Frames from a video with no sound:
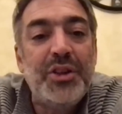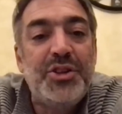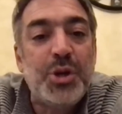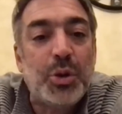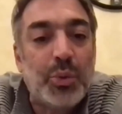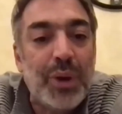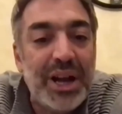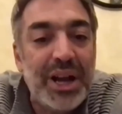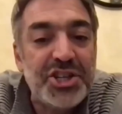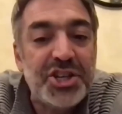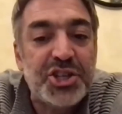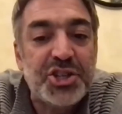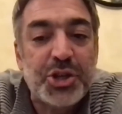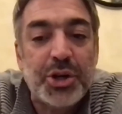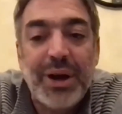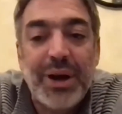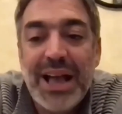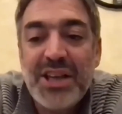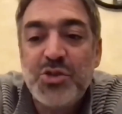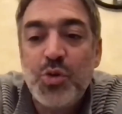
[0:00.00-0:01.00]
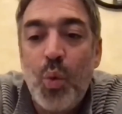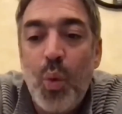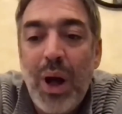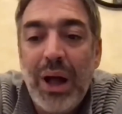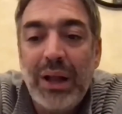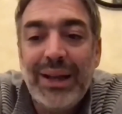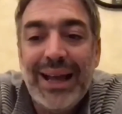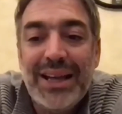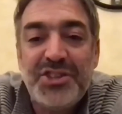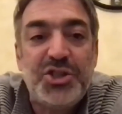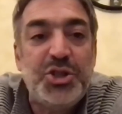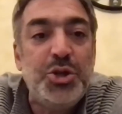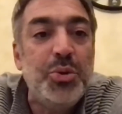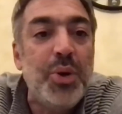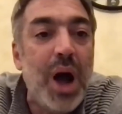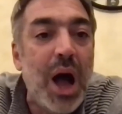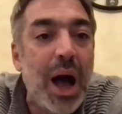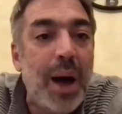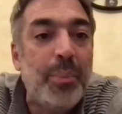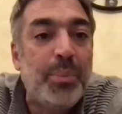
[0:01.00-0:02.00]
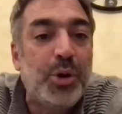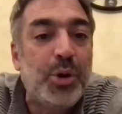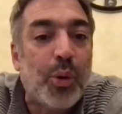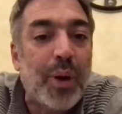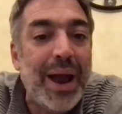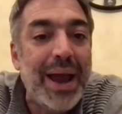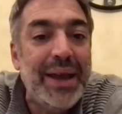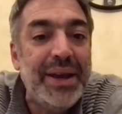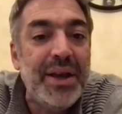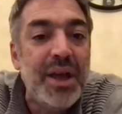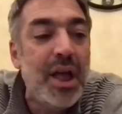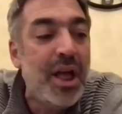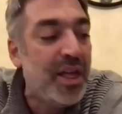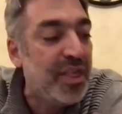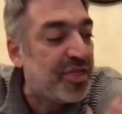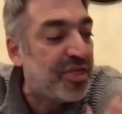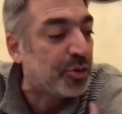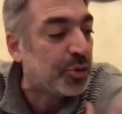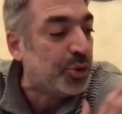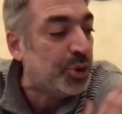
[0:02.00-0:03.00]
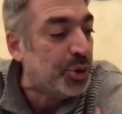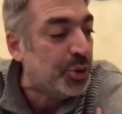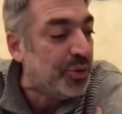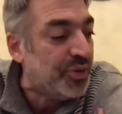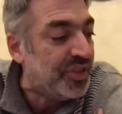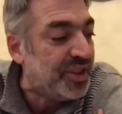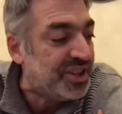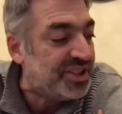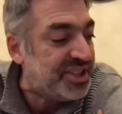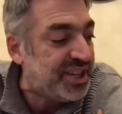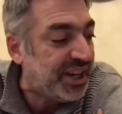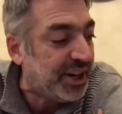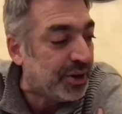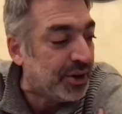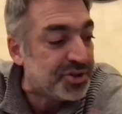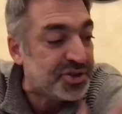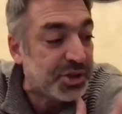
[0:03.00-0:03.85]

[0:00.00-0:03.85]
to register, as well as to upgrade through the tiers.